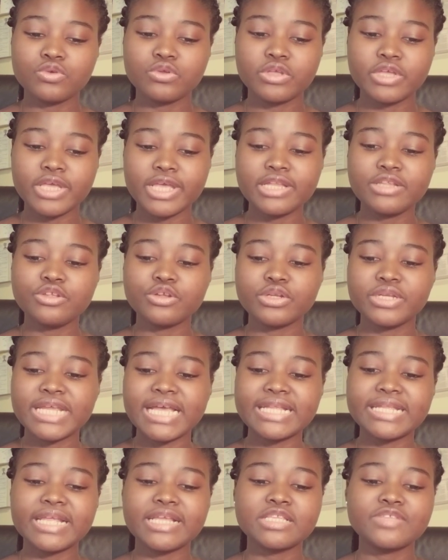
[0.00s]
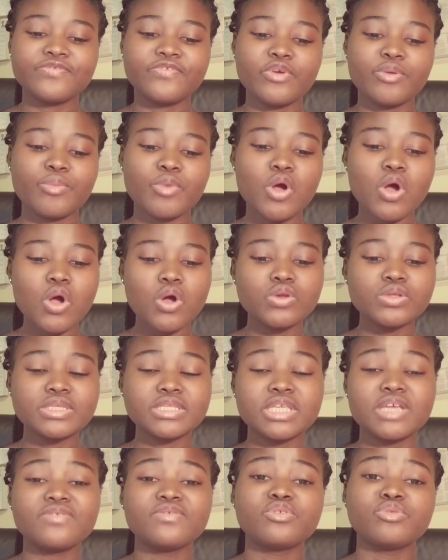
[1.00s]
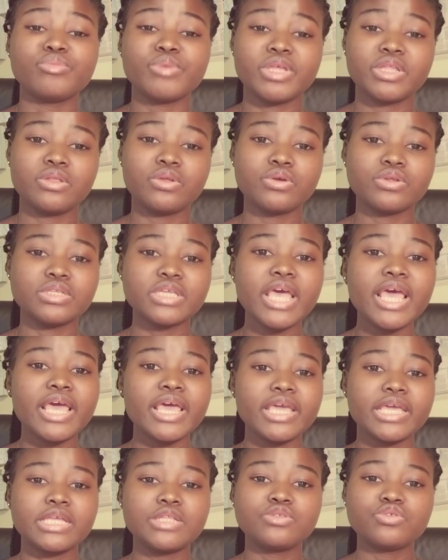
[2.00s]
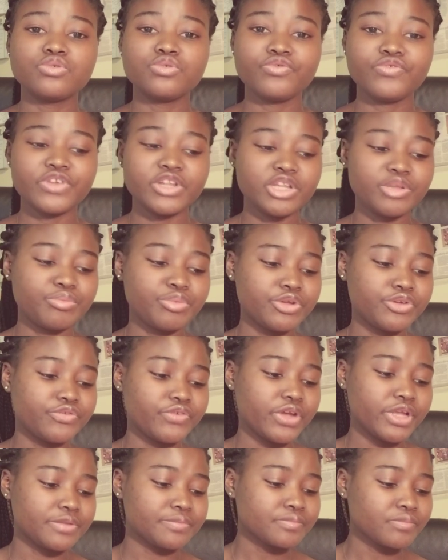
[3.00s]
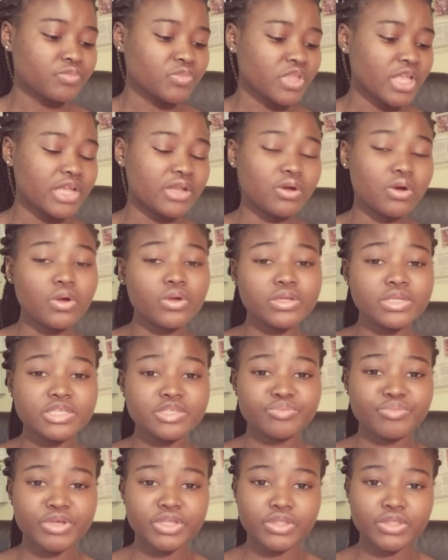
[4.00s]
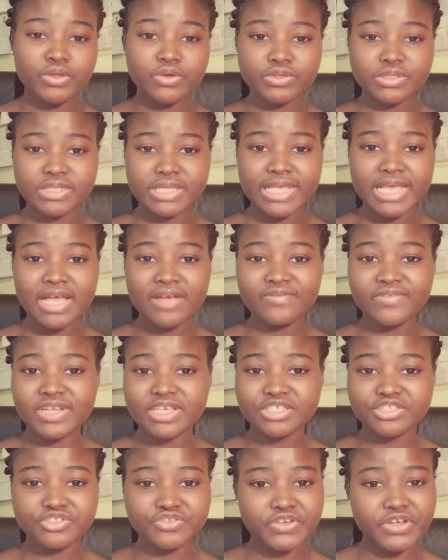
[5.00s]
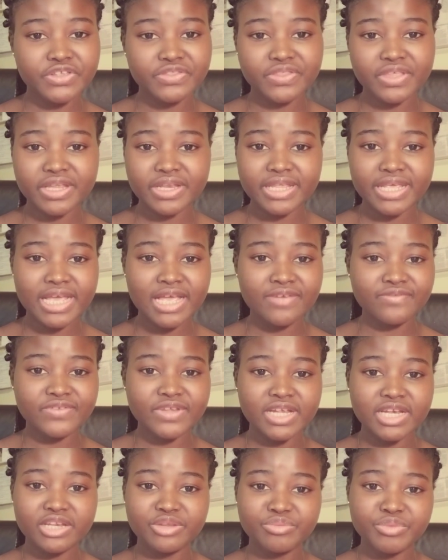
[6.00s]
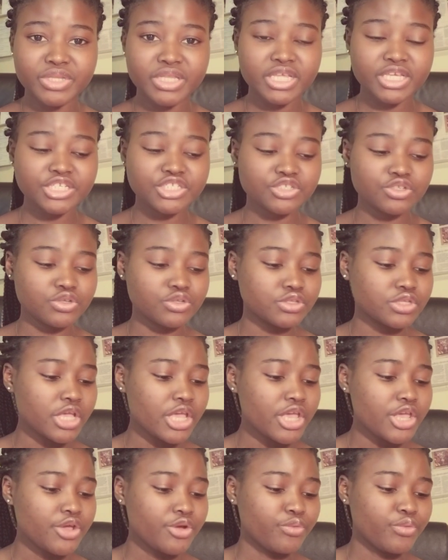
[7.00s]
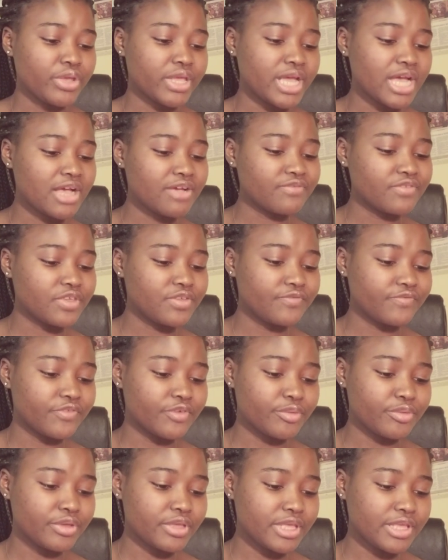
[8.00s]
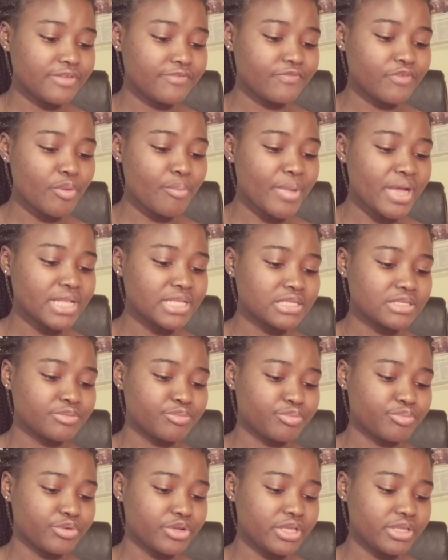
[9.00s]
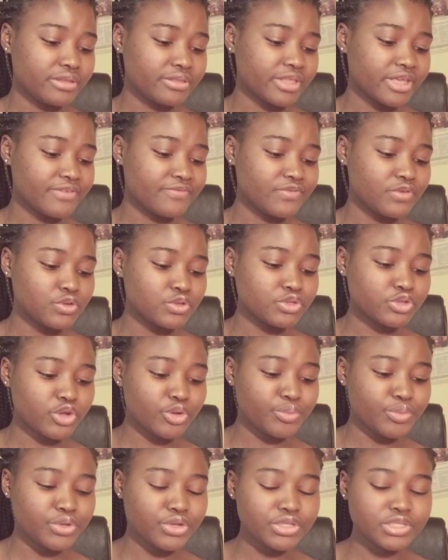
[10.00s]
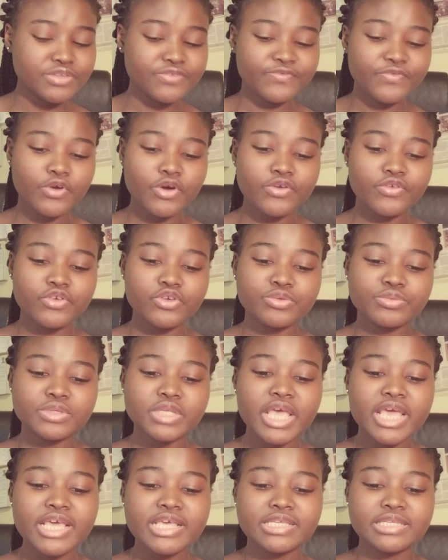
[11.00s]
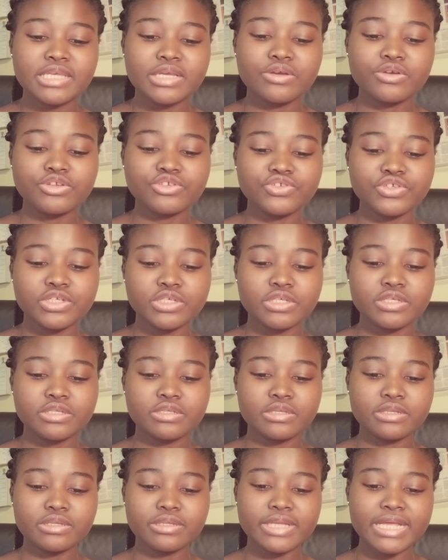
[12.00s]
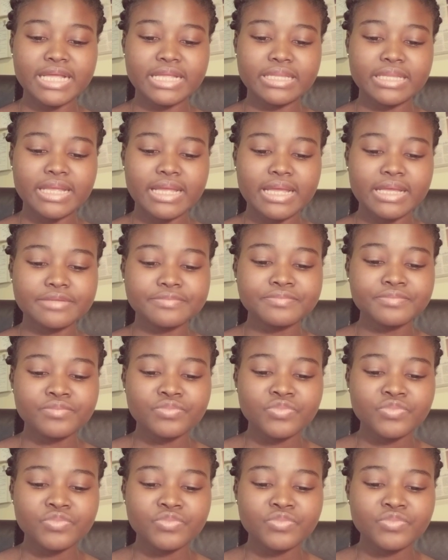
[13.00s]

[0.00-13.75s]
get your data from all 7 methods, it will really be great. And all these methods, they have their strengths and they have their limitations. We have informant interviews, community forums, secondary data,